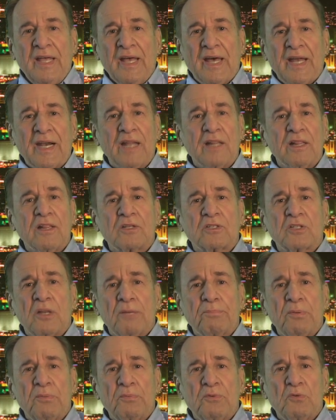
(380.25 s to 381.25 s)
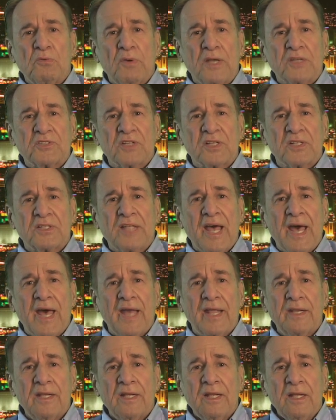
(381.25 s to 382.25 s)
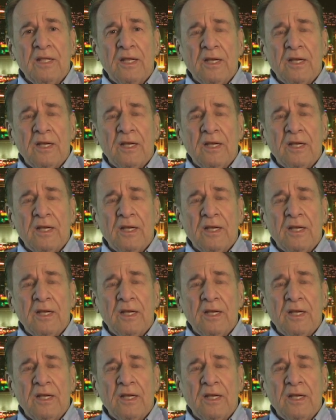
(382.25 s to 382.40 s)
And I looked up at him and I said, Dad,